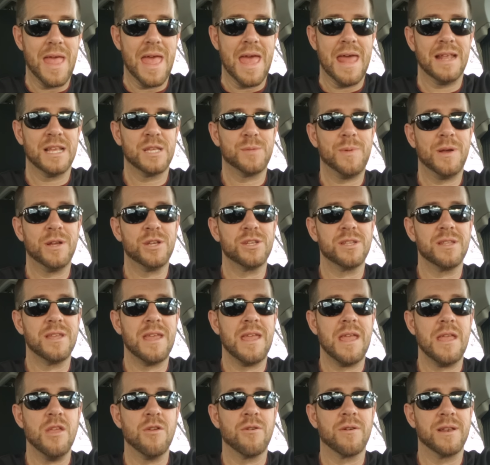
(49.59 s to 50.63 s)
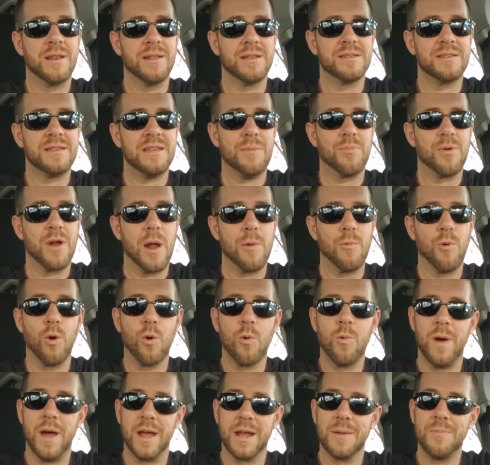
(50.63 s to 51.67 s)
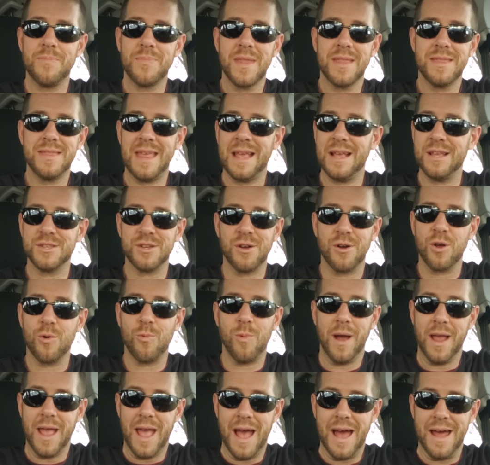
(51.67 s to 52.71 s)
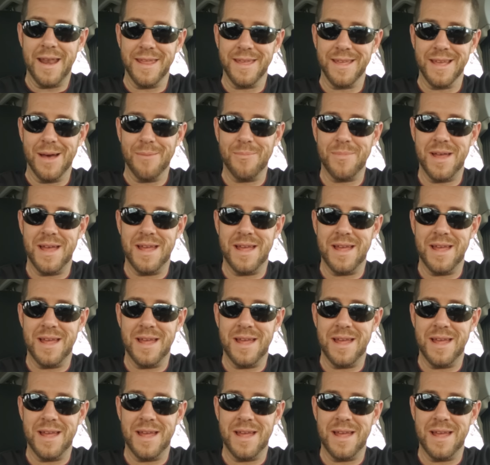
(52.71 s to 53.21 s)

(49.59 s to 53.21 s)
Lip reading: And especially, you're going to see probably real quick, things aren't quite adding up.